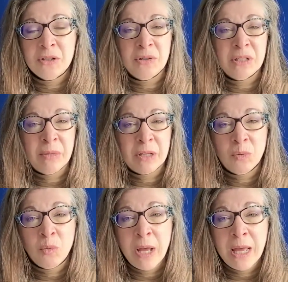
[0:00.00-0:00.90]
through some
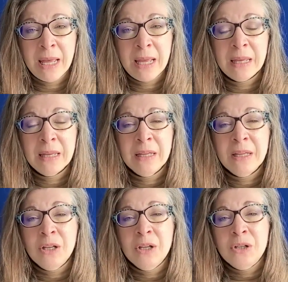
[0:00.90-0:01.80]
other way.
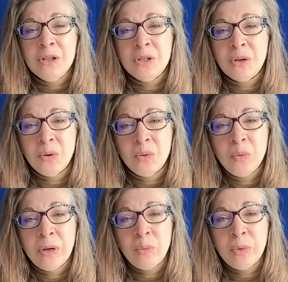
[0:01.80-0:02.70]
So
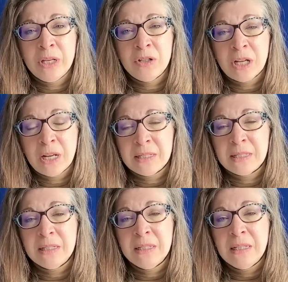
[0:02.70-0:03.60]
when we just